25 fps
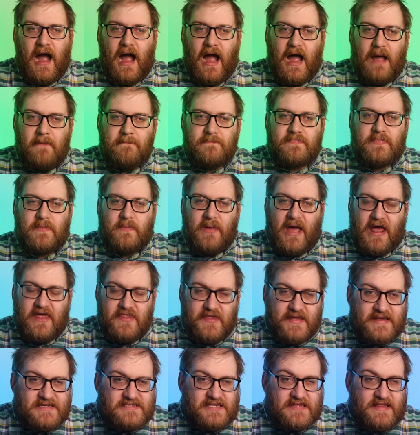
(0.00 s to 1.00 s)
Um, but I
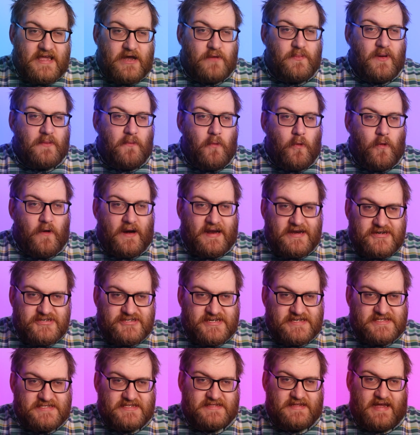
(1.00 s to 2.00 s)
think it's a little bit more
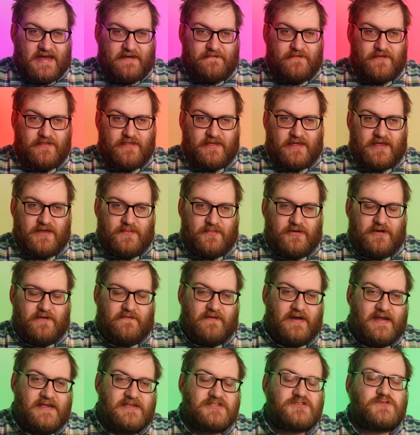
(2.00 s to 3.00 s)
interesting that if you think about it,
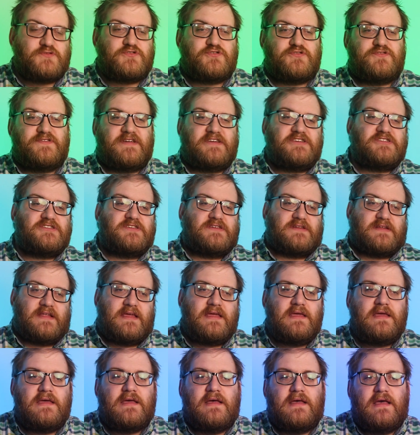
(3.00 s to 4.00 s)
right? So
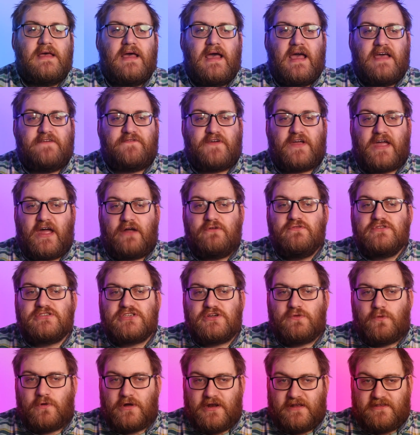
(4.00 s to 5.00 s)
traditionally, if a
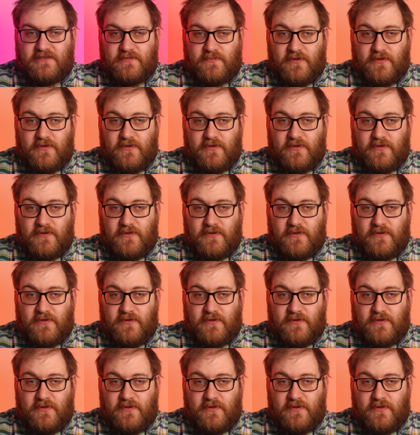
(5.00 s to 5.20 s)
council wanted